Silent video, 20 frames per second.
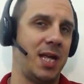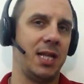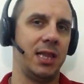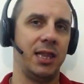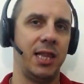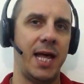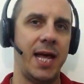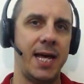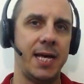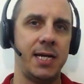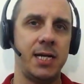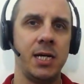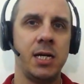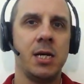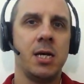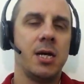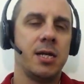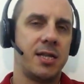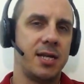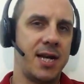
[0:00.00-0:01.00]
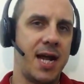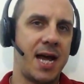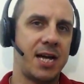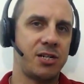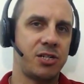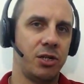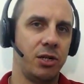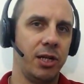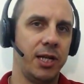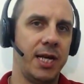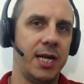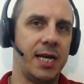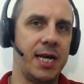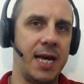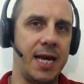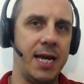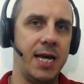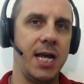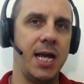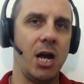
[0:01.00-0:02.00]
They led the National League
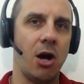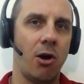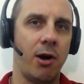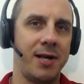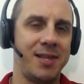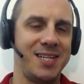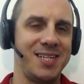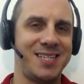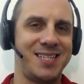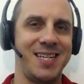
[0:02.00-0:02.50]
in ERA